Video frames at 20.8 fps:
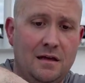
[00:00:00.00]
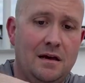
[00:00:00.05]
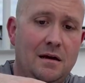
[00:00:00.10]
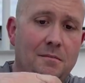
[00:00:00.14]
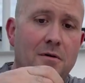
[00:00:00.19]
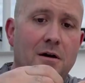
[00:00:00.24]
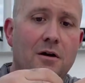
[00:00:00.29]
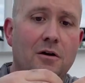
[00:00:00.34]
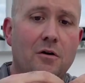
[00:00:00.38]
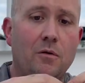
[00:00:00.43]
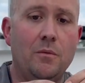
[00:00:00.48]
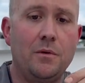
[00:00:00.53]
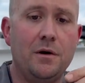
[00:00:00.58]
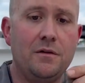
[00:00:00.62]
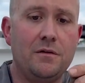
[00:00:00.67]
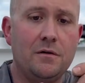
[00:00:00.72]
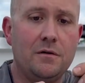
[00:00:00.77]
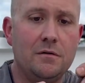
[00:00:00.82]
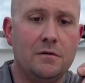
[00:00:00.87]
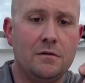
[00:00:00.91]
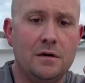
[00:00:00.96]
I'm not going
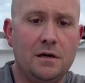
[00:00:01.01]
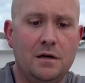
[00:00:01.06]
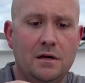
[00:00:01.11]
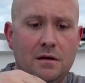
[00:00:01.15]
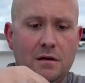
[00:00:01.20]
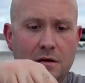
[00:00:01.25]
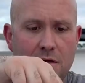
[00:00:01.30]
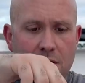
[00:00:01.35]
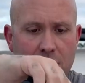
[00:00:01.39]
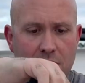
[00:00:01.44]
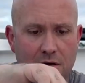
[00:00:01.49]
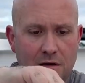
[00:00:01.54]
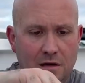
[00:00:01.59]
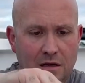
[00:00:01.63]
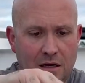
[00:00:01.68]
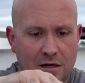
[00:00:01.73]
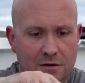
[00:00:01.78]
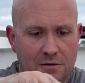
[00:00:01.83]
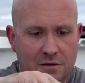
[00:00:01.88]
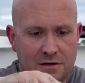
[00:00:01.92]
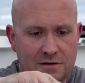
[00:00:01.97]
to do that.
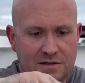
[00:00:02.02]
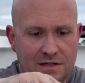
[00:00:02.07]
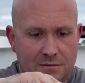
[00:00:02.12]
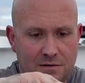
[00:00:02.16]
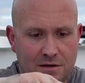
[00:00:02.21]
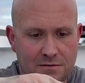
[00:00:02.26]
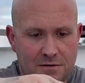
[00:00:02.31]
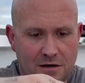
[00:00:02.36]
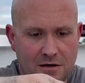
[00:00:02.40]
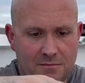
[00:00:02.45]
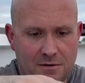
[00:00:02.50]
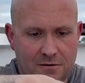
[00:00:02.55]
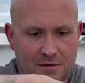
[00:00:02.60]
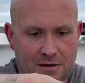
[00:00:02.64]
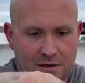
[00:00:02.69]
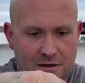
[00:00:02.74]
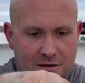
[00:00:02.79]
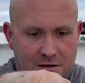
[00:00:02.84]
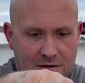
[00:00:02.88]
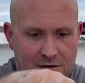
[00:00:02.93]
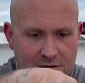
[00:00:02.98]
And you're gonna see what I'm talking about
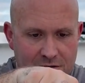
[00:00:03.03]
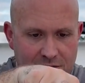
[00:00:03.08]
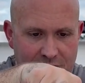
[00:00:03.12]
right now.